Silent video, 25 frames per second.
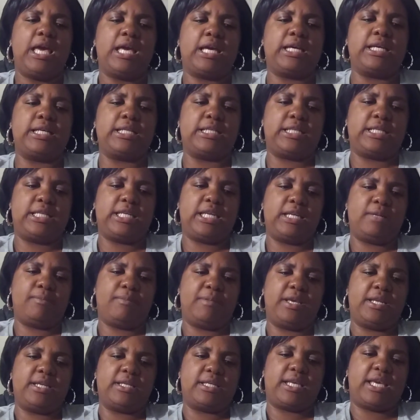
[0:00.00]

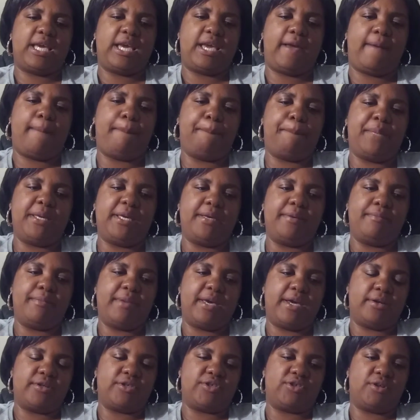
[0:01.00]
Contentment can't be
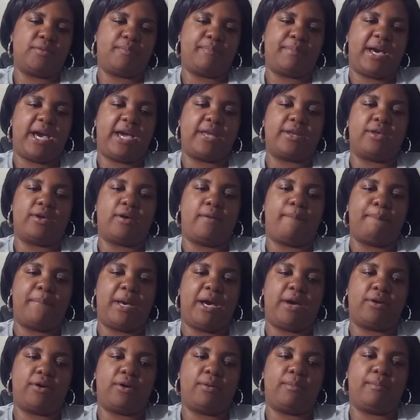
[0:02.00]
measured by the
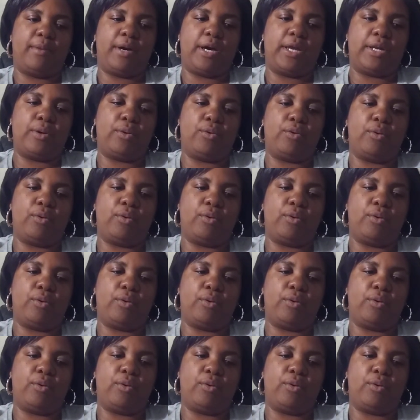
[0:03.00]
amount of money